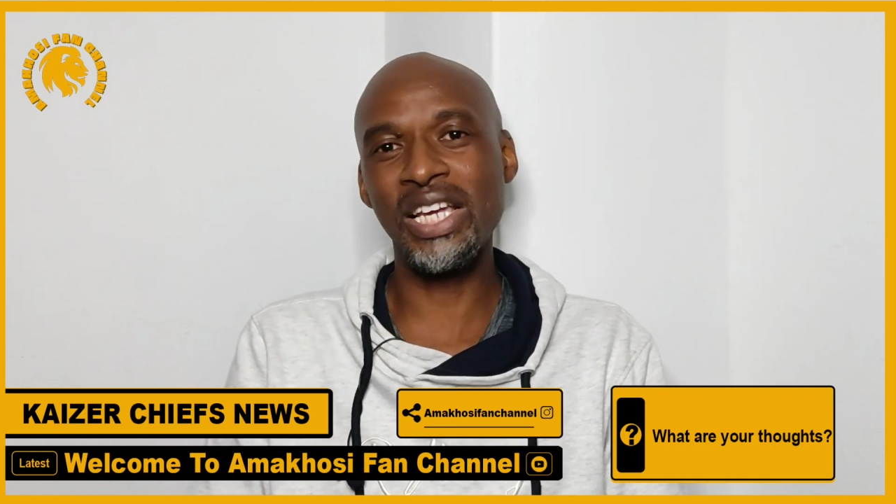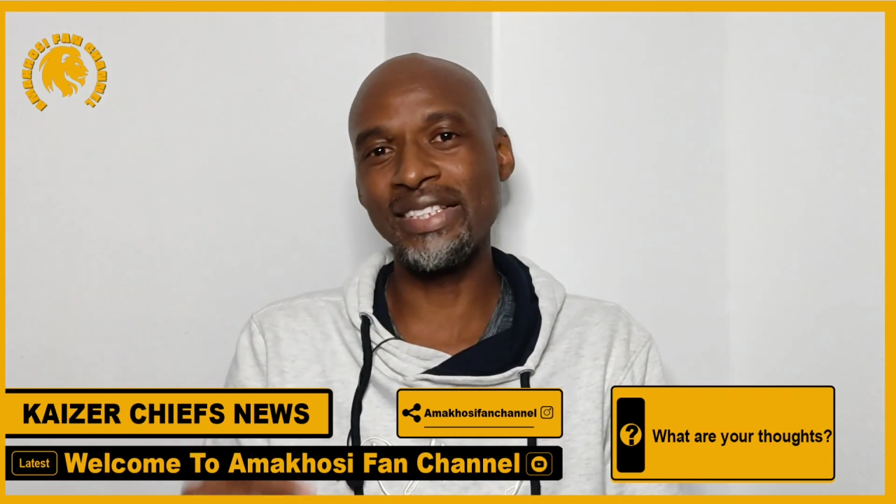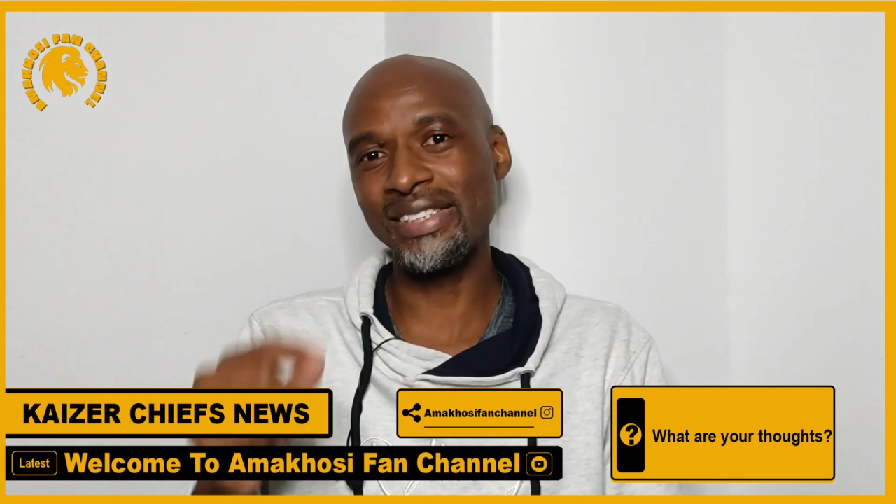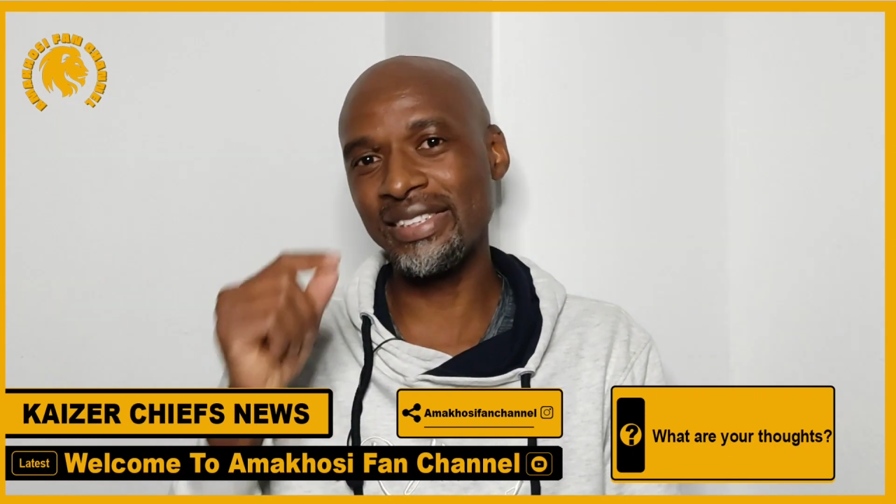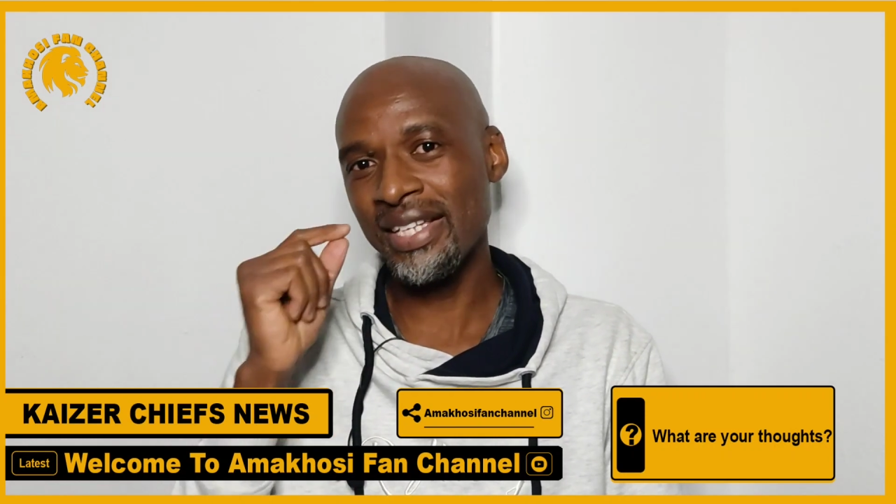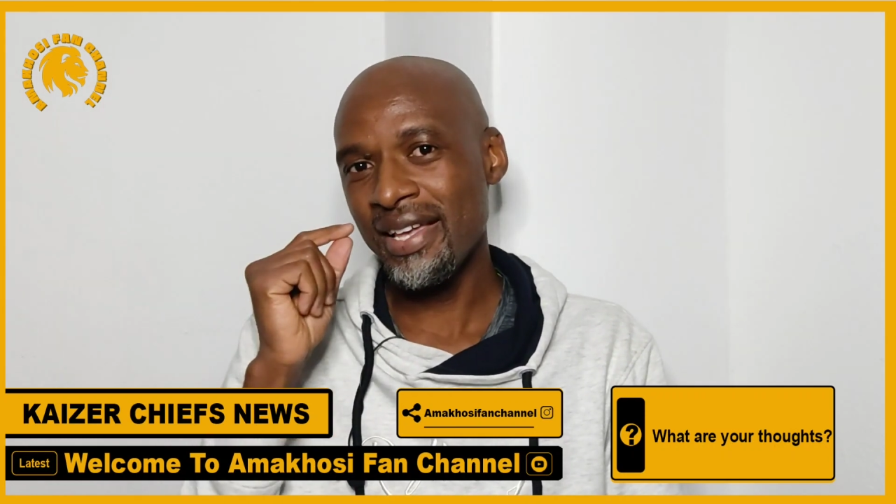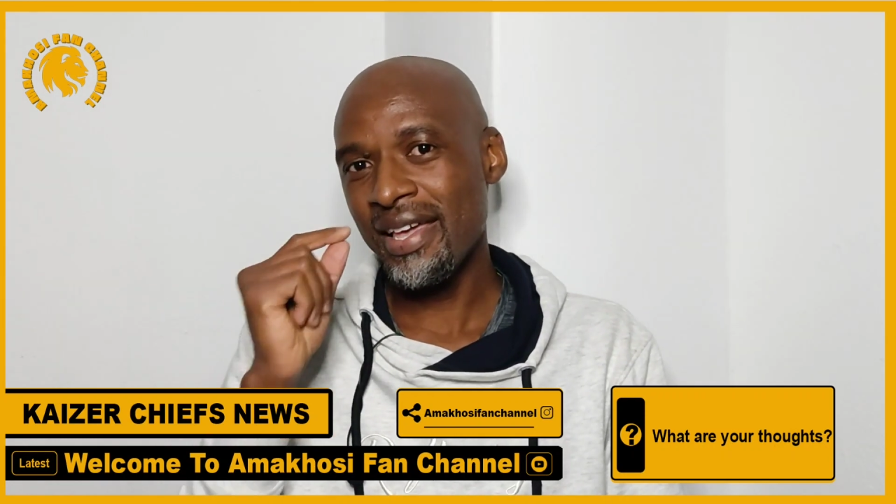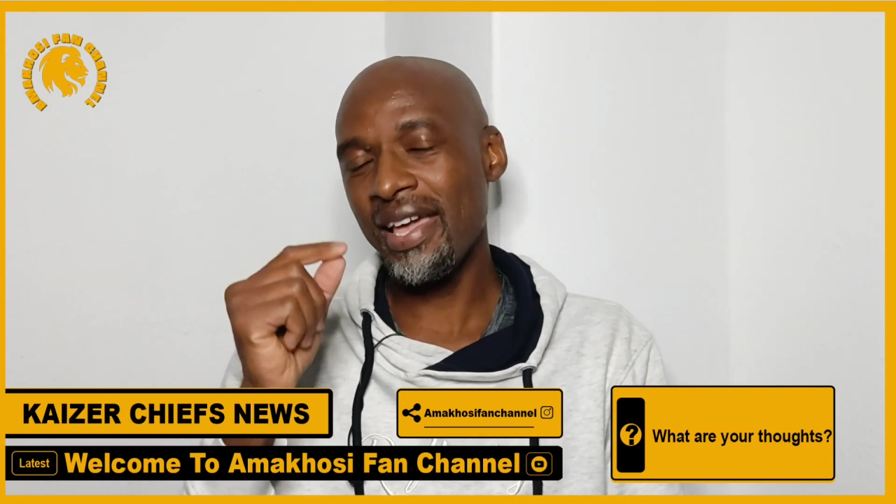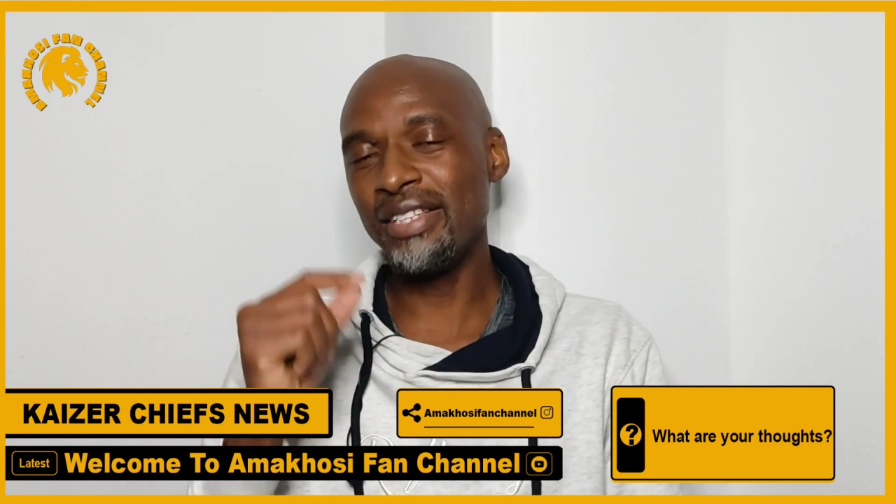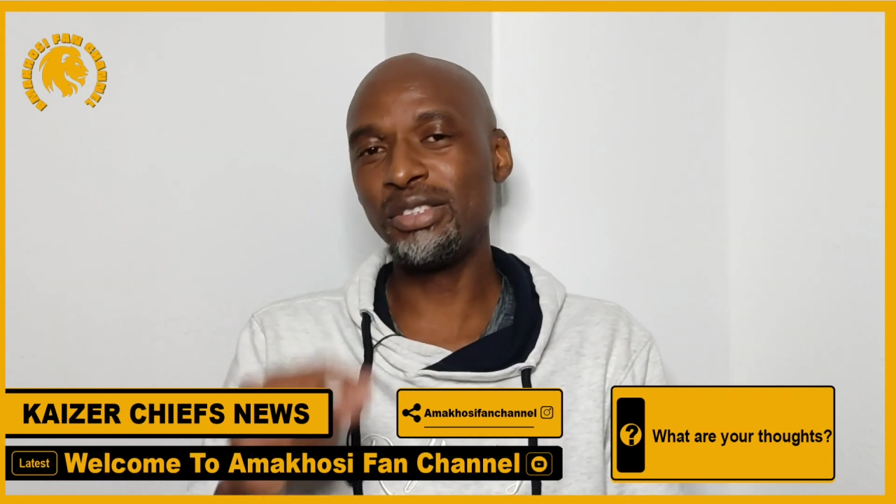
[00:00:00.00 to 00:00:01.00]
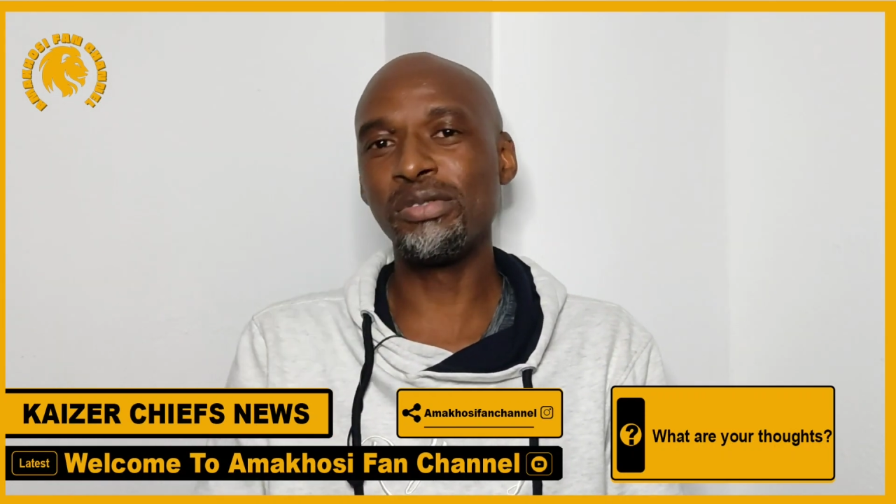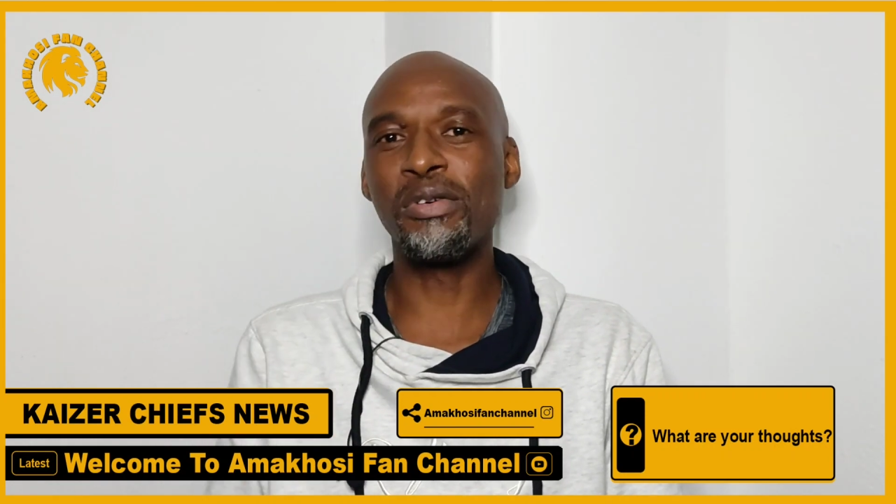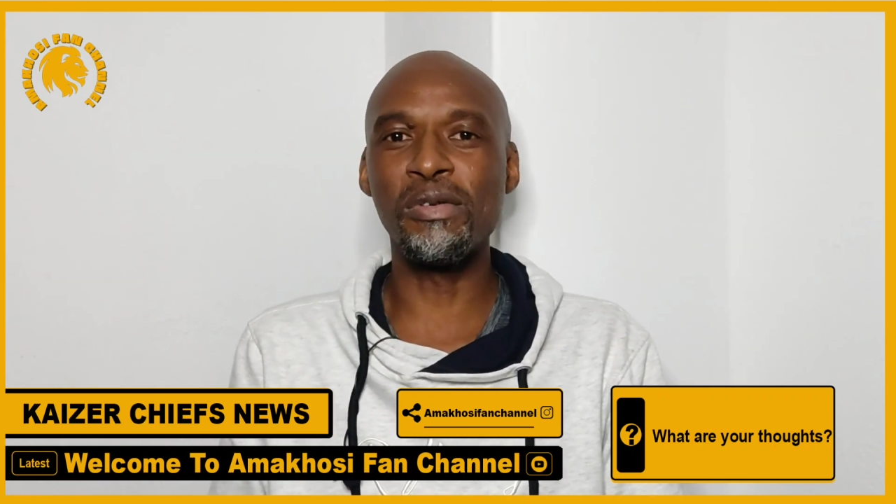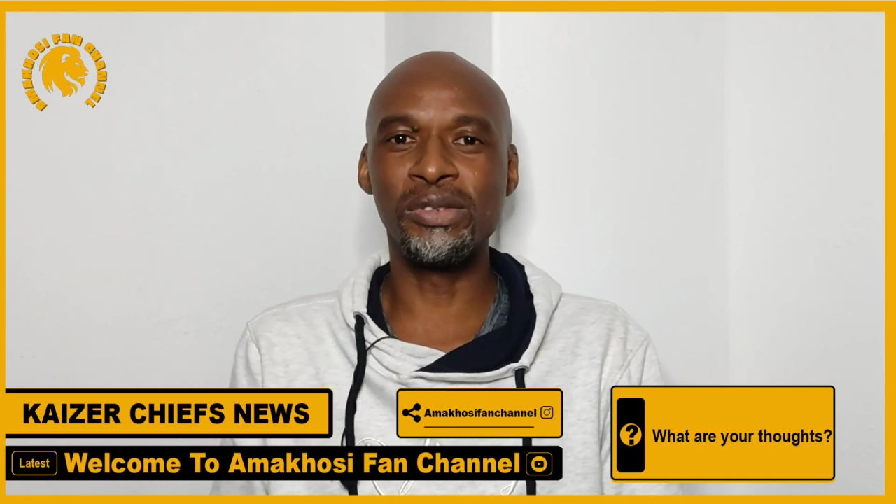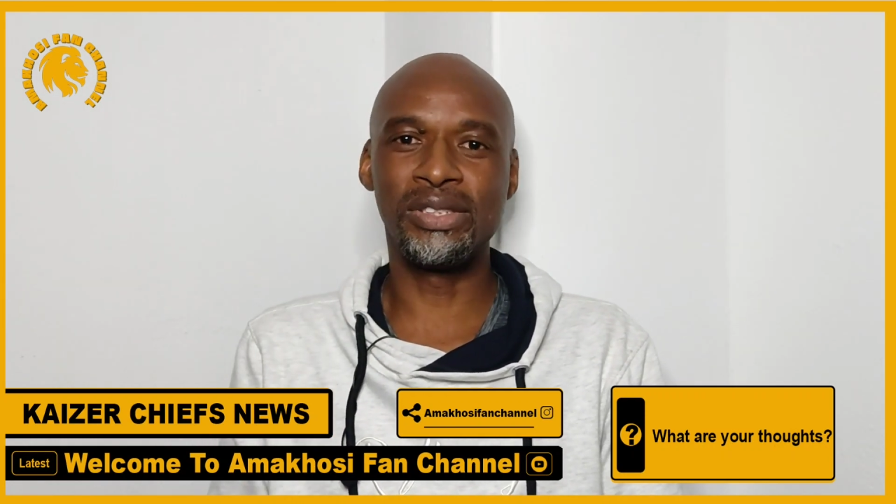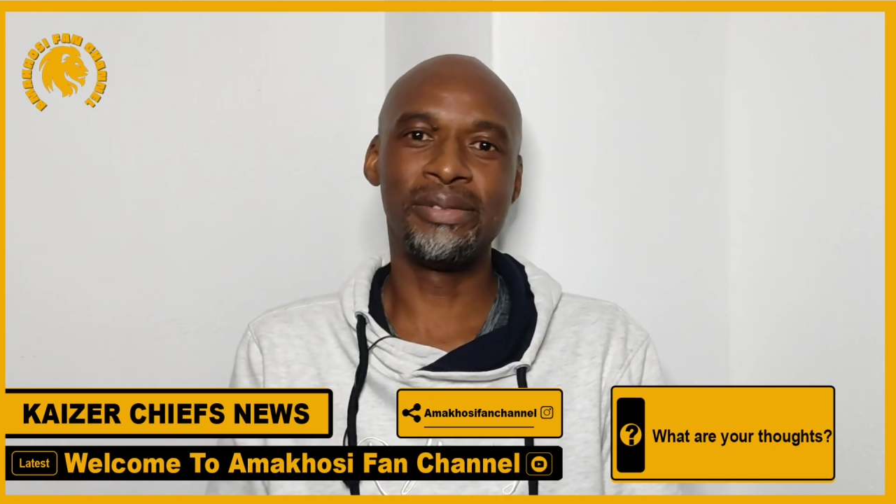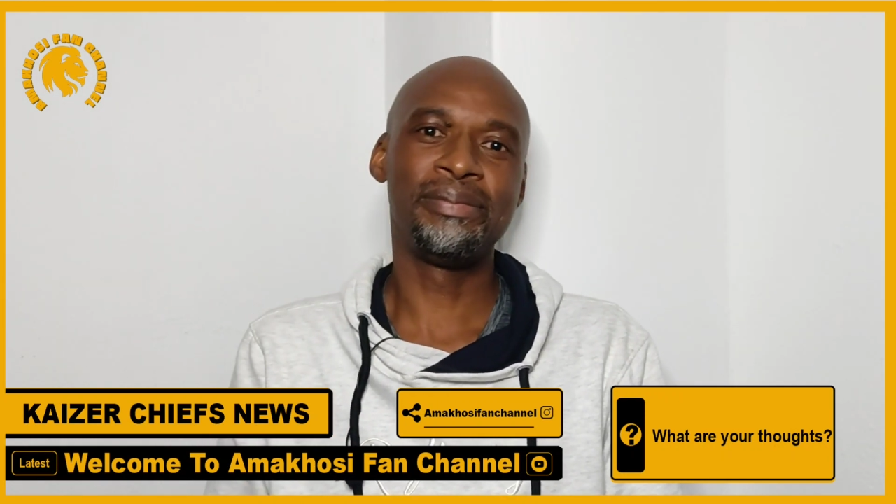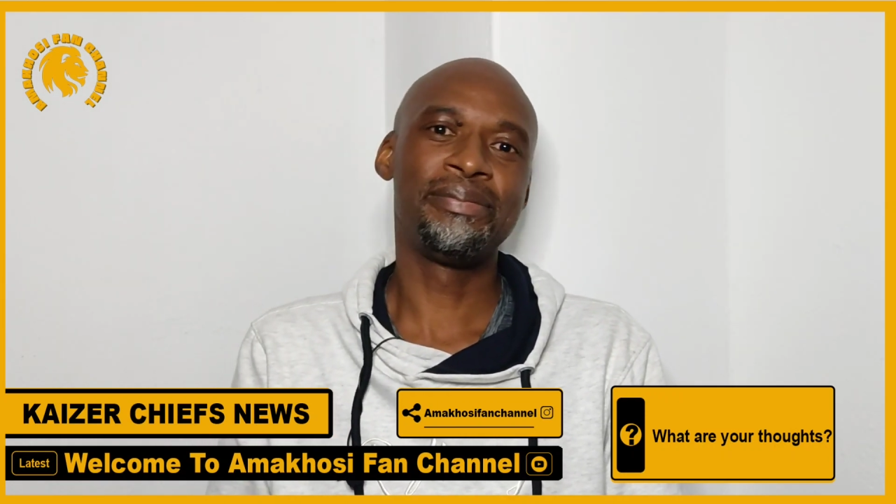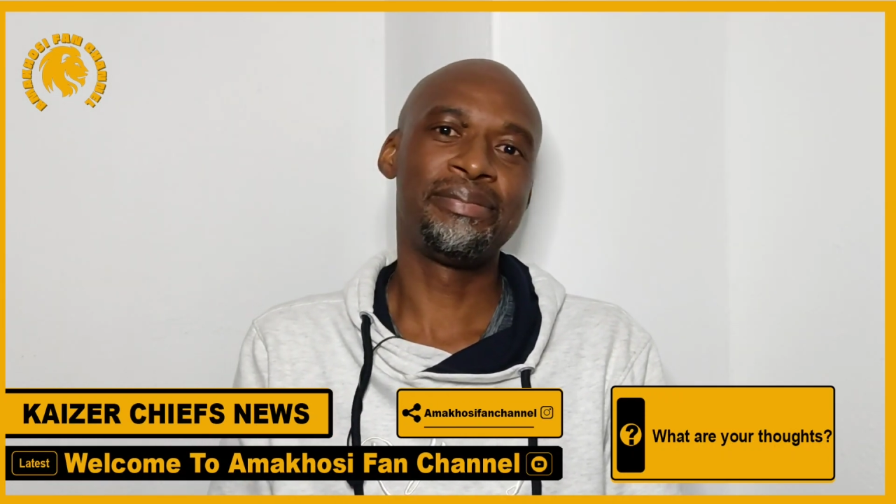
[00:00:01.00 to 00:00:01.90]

chances into goals?